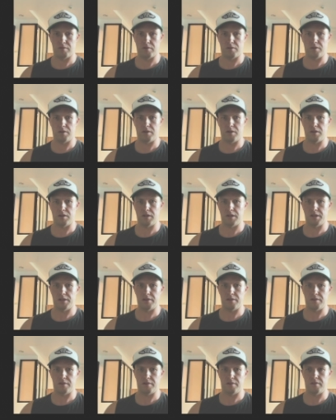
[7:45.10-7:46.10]
I like
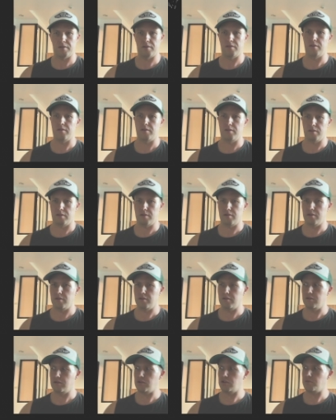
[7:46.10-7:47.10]

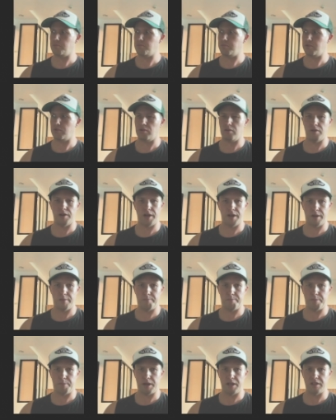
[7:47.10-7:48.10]
just plot in a
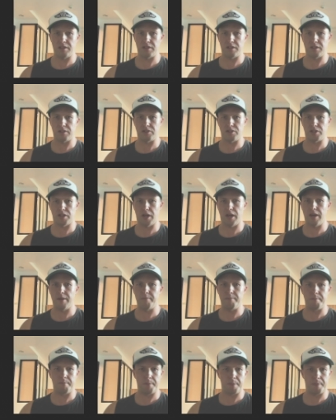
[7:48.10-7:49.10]
basic shape,
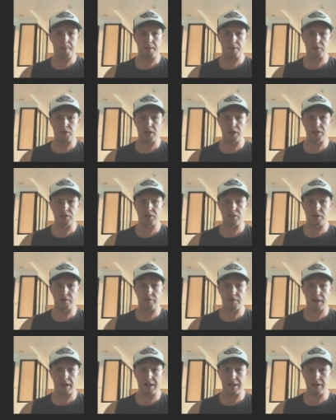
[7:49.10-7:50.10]
change the
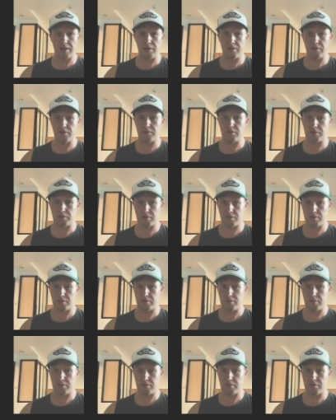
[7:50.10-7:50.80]
values